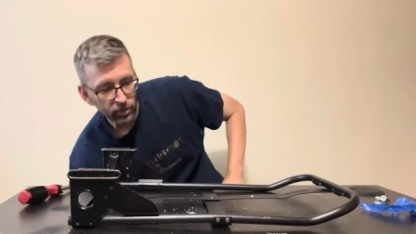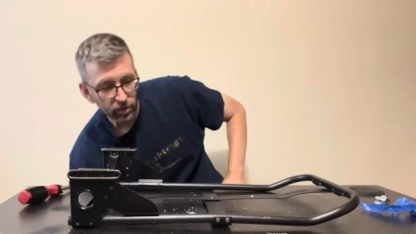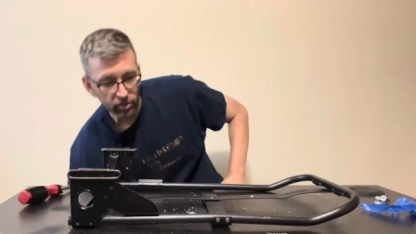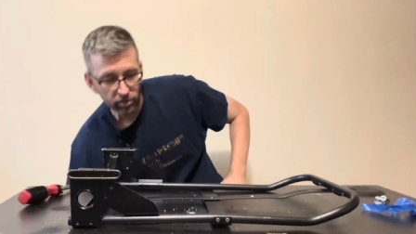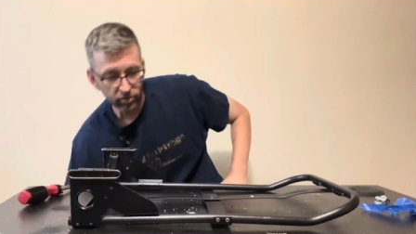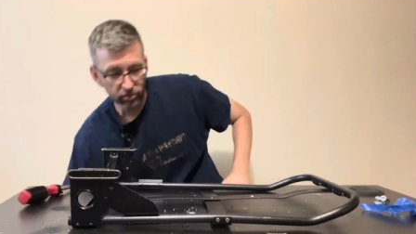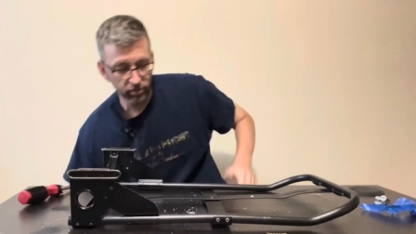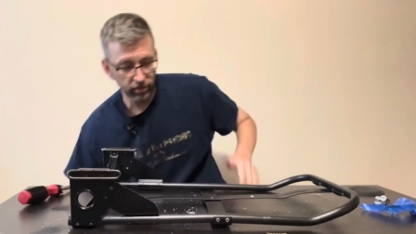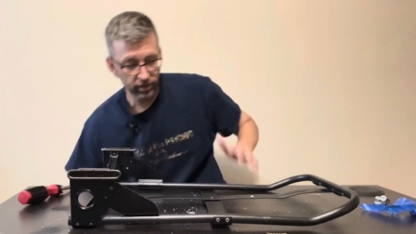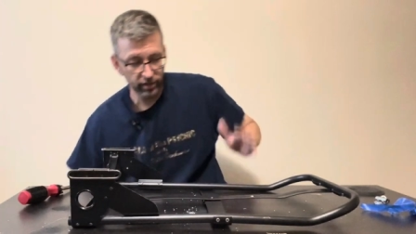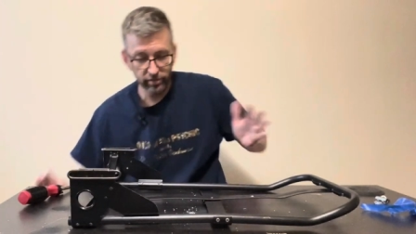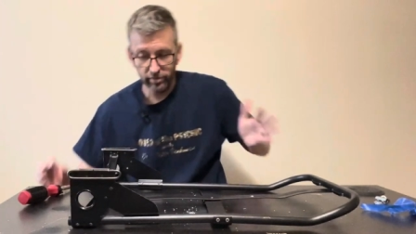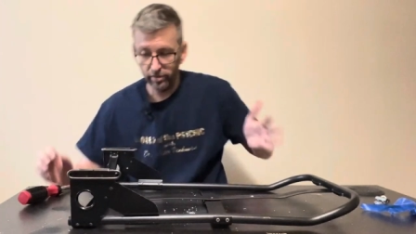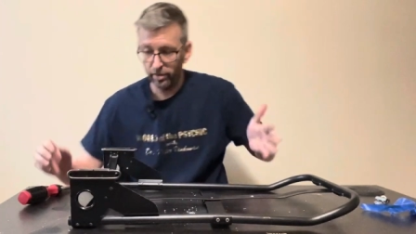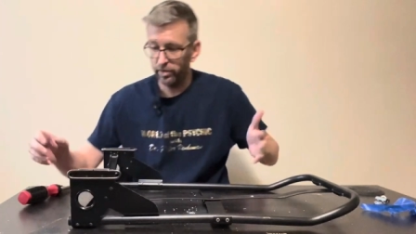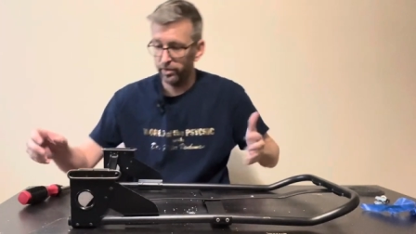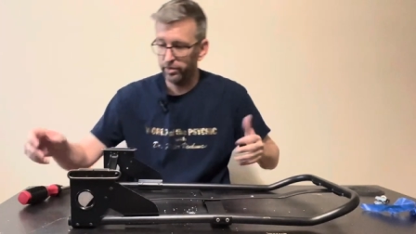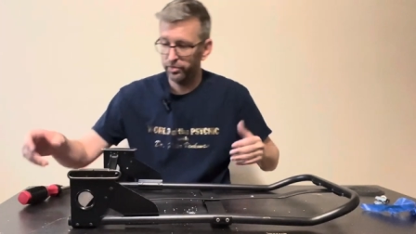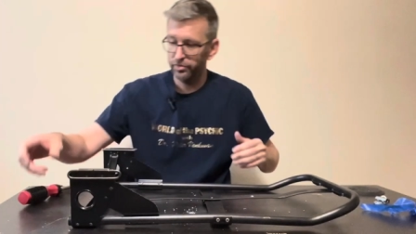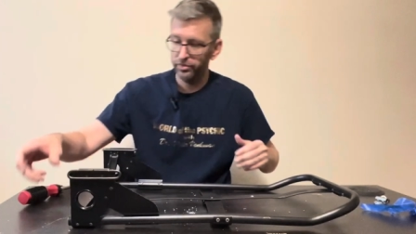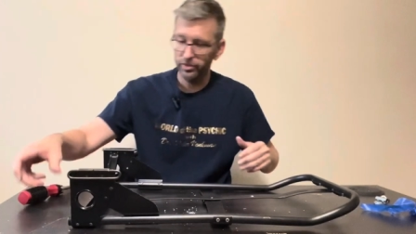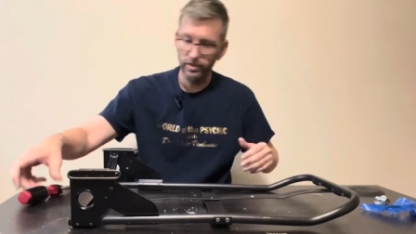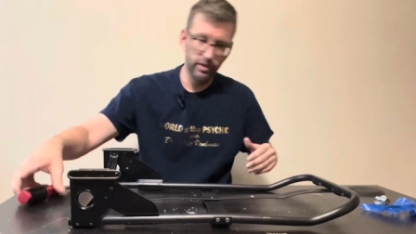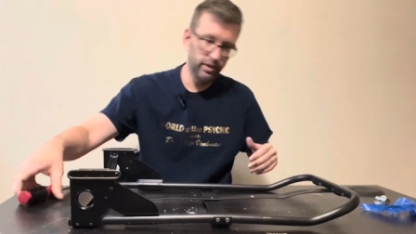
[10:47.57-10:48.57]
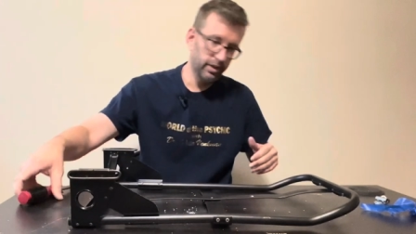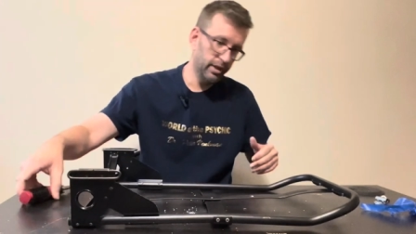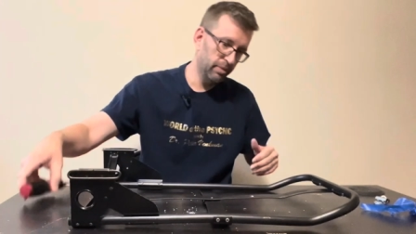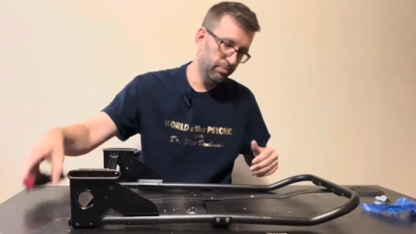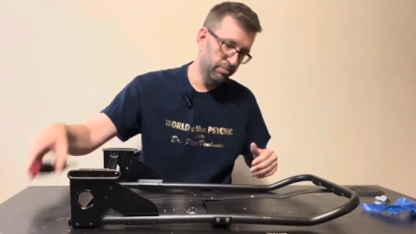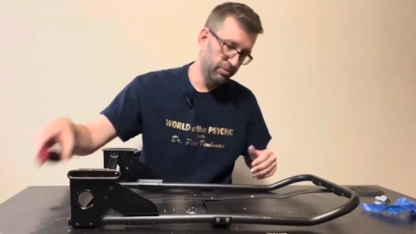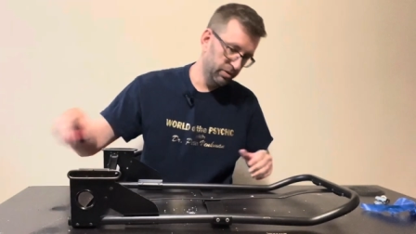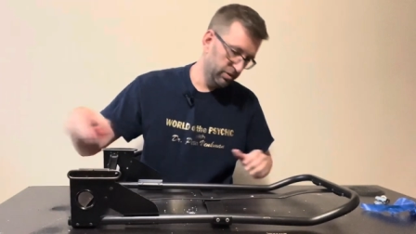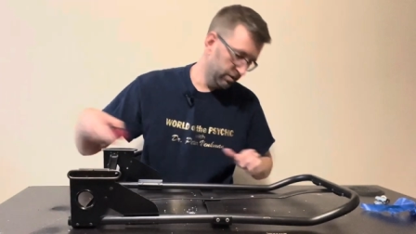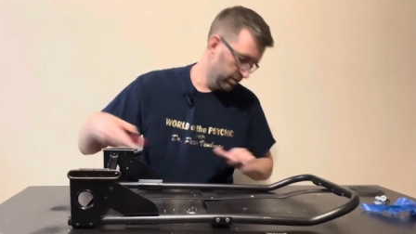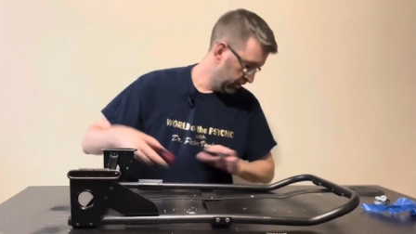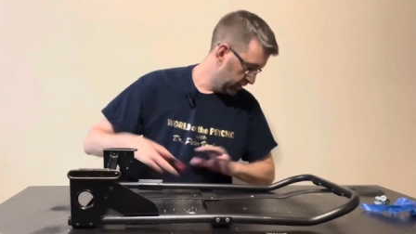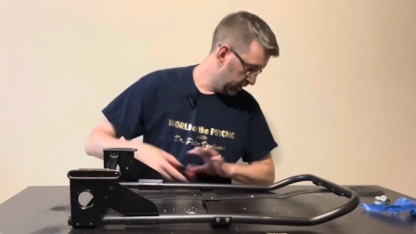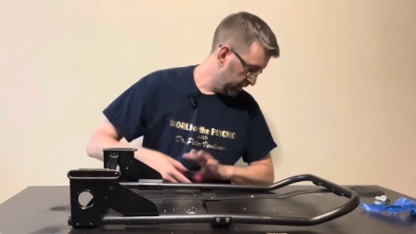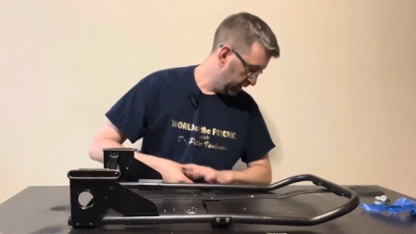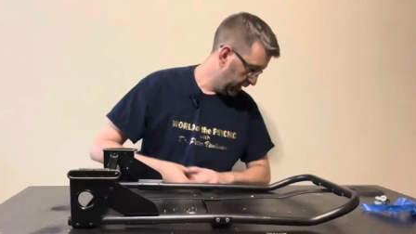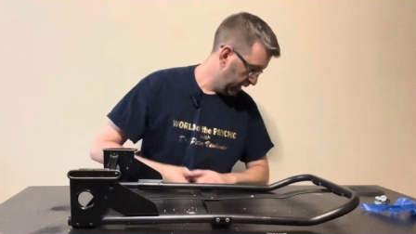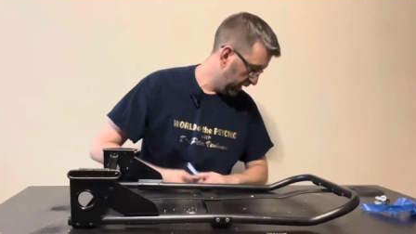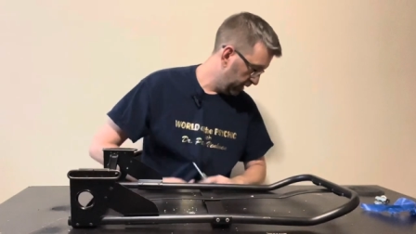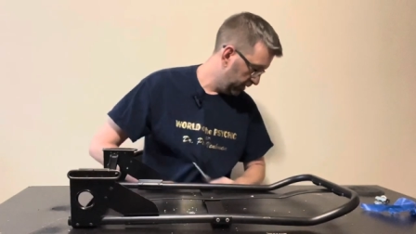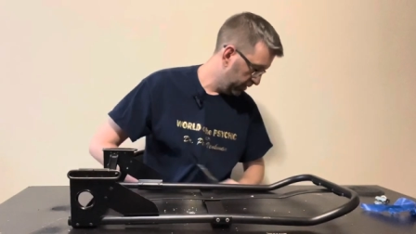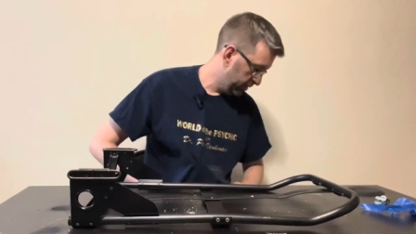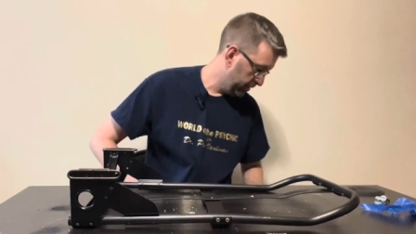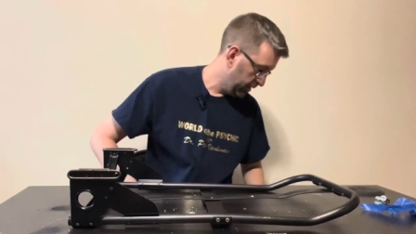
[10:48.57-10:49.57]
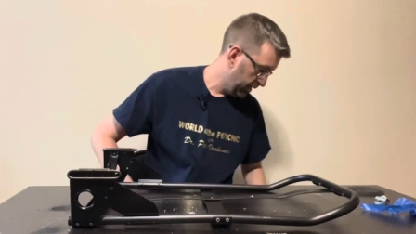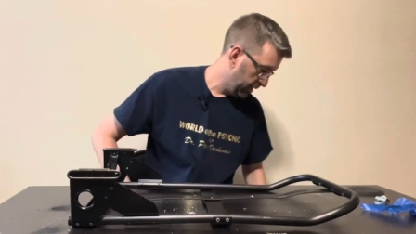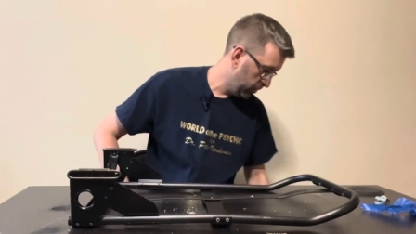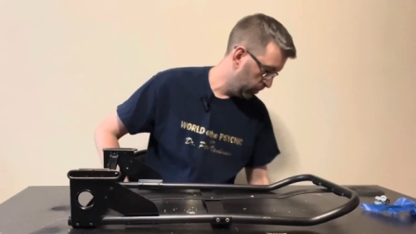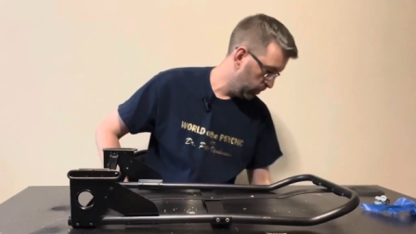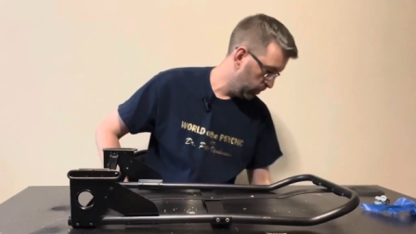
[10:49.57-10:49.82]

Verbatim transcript: So that's all the drilling I'm doing today is that